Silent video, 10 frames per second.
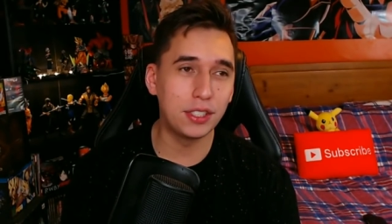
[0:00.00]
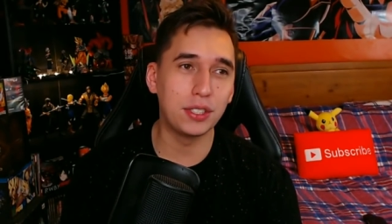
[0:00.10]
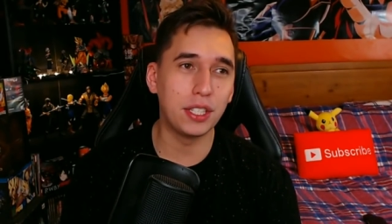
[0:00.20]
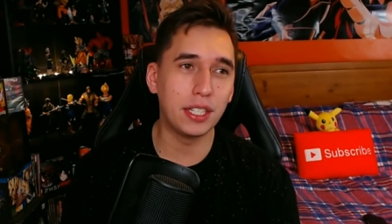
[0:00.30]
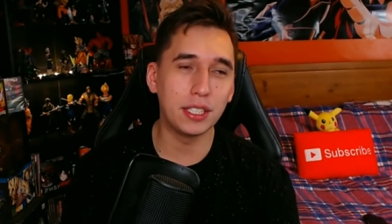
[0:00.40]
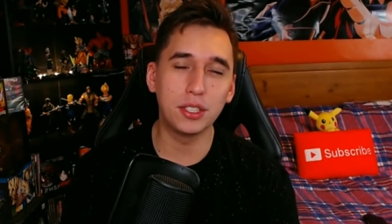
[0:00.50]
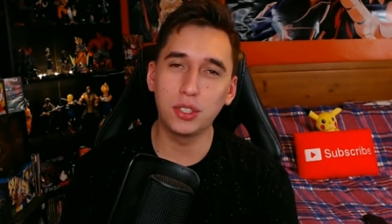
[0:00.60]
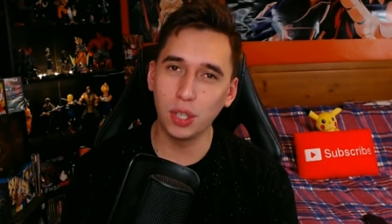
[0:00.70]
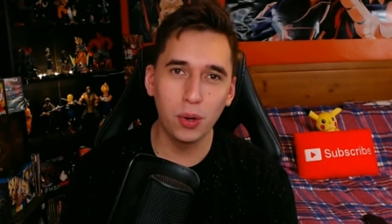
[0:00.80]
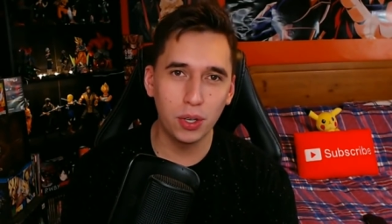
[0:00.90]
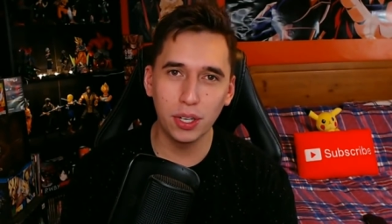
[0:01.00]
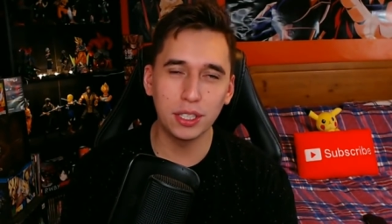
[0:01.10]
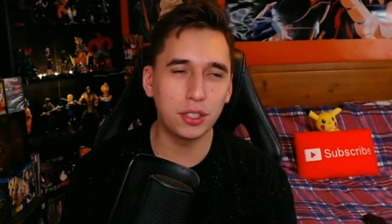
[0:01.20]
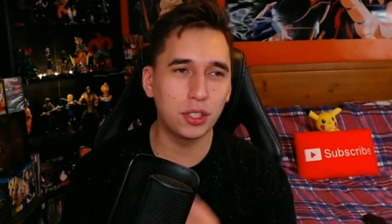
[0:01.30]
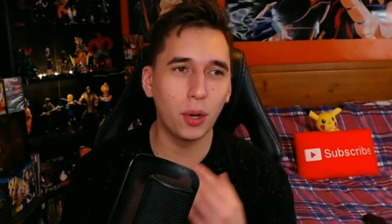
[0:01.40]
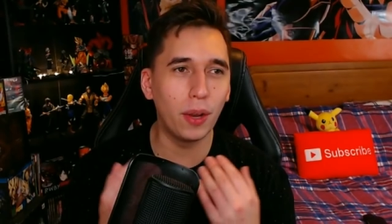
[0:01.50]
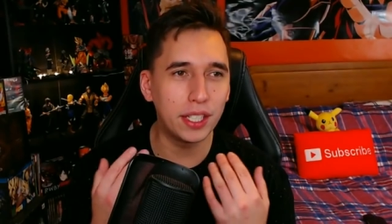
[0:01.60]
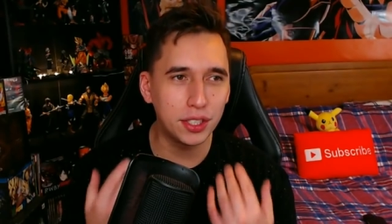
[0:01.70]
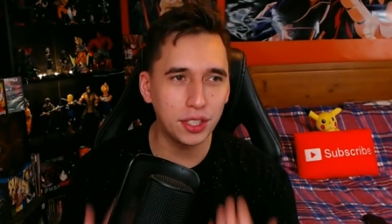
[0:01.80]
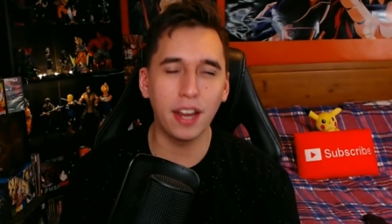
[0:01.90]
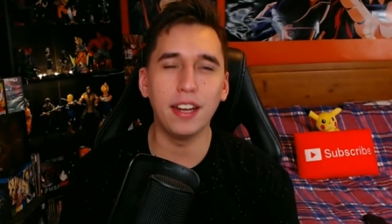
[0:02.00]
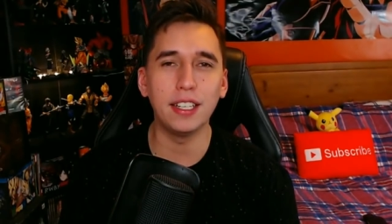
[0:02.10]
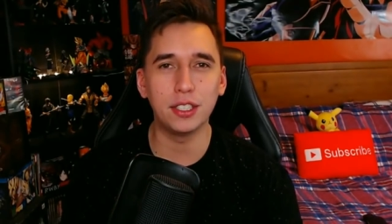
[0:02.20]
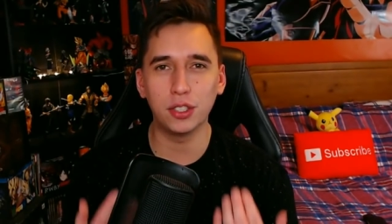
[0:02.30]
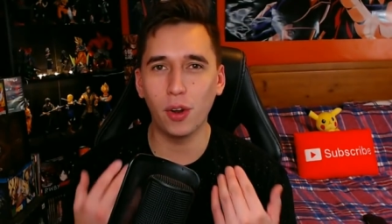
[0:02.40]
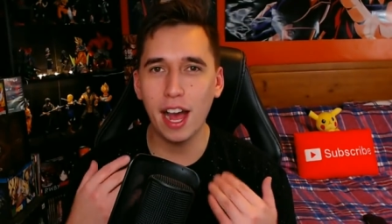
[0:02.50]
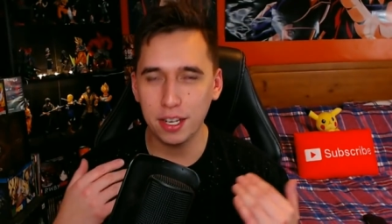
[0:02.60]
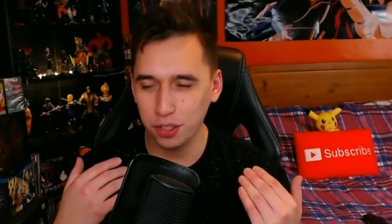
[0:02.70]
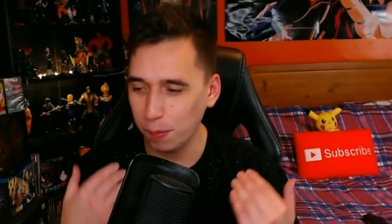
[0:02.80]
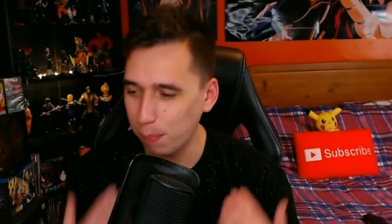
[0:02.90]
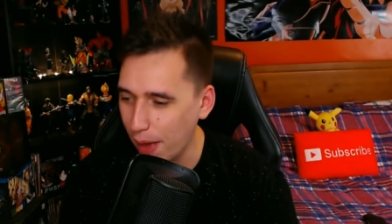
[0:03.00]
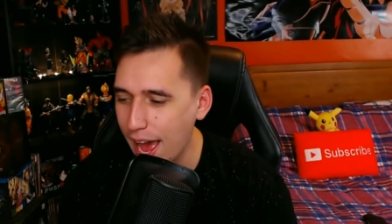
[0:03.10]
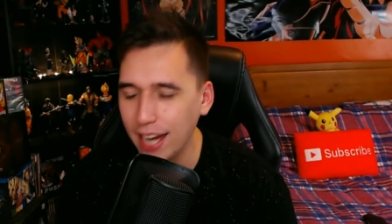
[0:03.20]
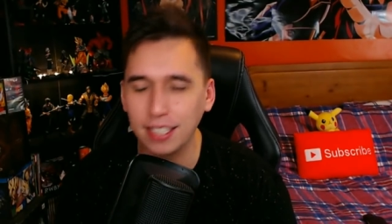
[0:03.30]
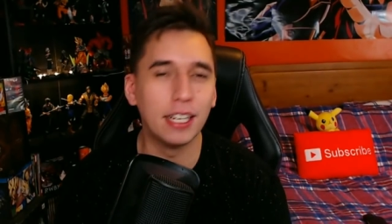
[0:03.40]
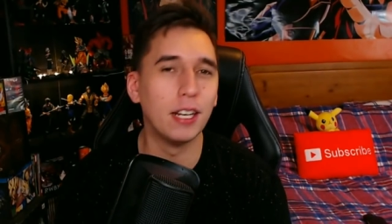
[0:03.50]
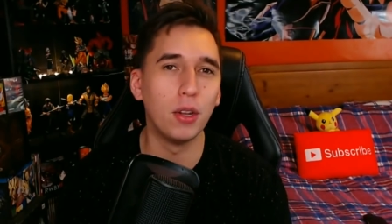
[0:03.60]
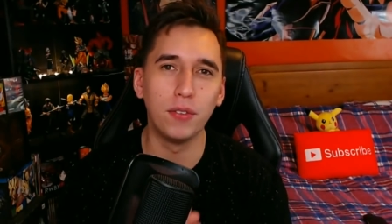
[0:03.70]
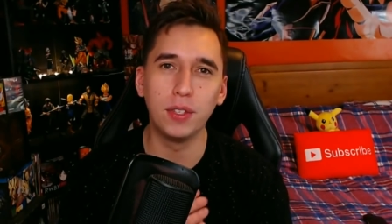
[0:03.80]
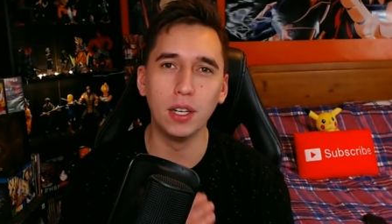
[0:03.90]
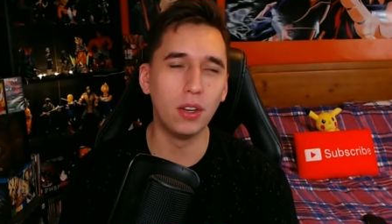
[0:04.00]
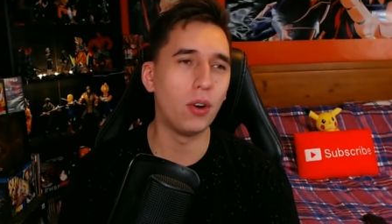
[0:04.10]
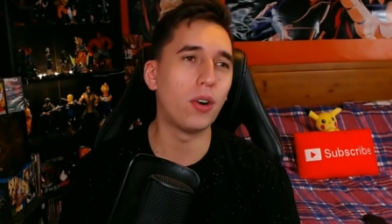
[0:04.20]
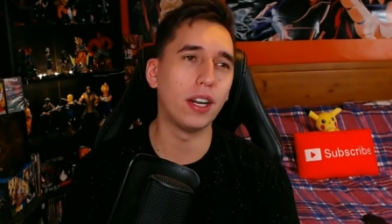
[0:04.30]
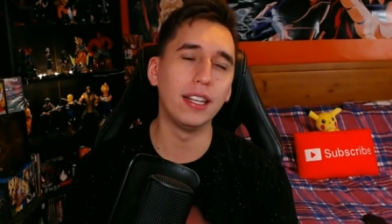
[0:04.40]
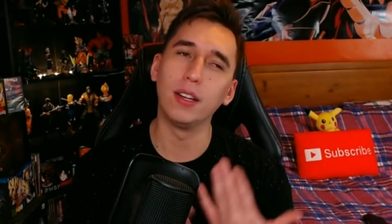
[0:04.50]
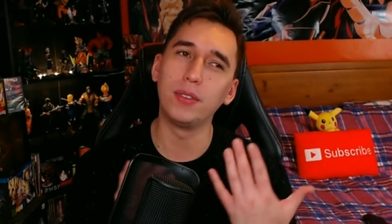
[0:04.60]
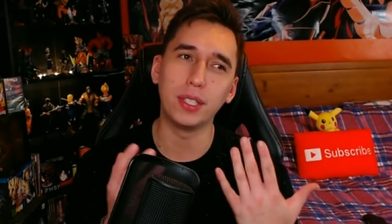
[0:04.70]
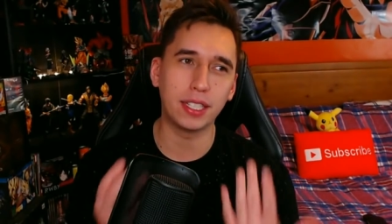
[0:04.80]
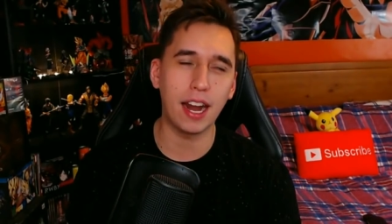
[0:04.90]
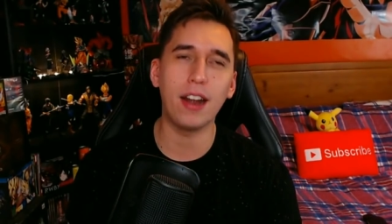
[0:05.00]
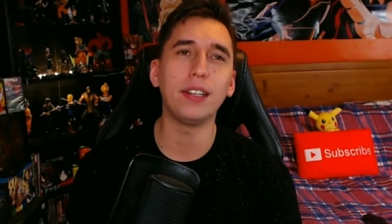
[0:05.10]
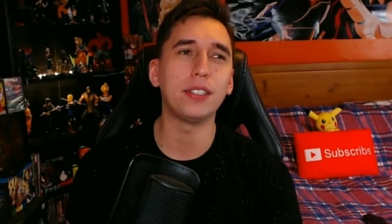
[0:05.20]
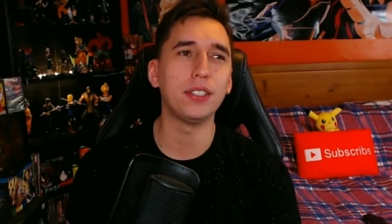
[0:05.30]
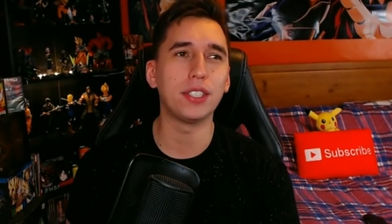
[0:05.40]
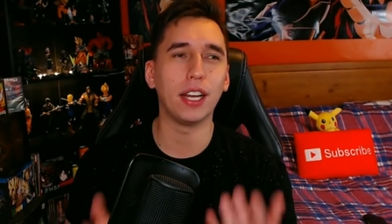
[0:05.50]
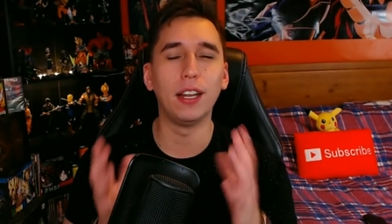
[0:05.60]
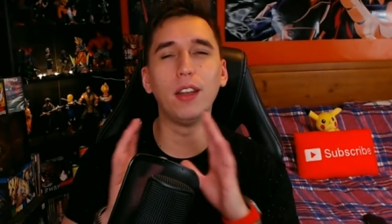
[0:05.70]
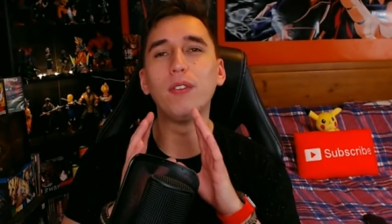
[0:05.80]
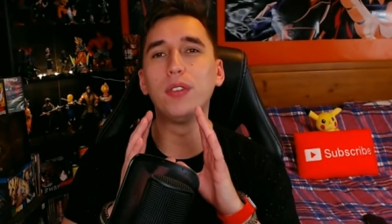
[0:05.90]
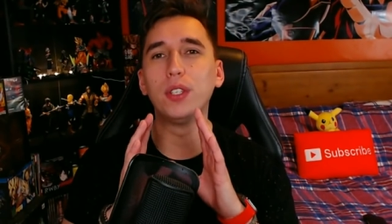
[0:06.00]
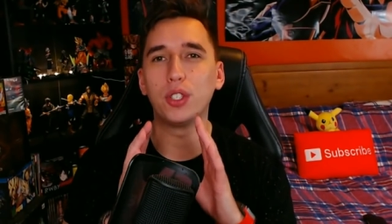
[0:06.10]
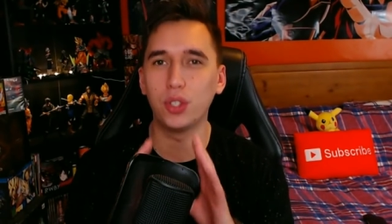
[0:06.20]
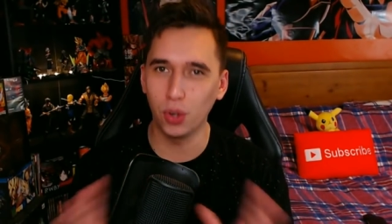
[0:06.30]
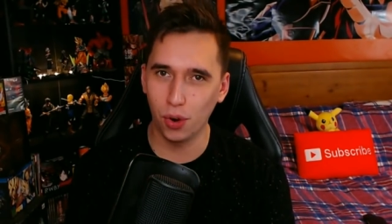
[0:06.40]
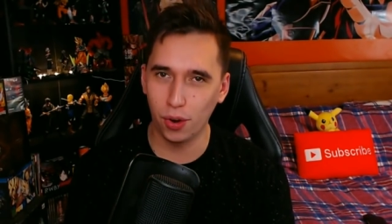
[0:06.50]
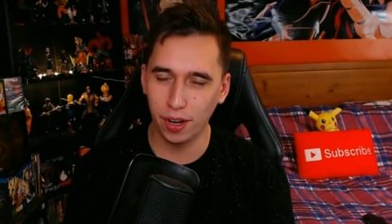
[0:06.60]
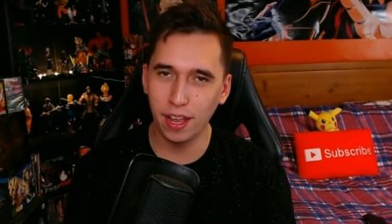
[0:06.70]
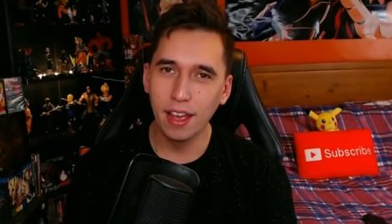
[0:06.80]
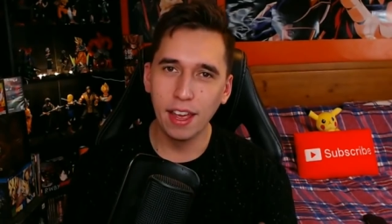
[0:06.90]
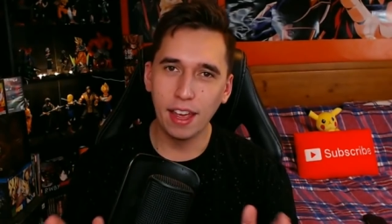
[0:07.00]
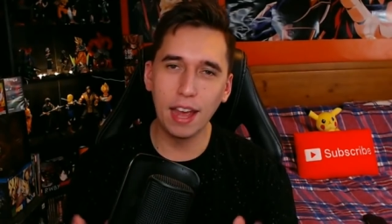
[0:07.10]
I just think it's so good. It's so exciting. It's so action-packed. I love the lore. I love the characters. I love the story.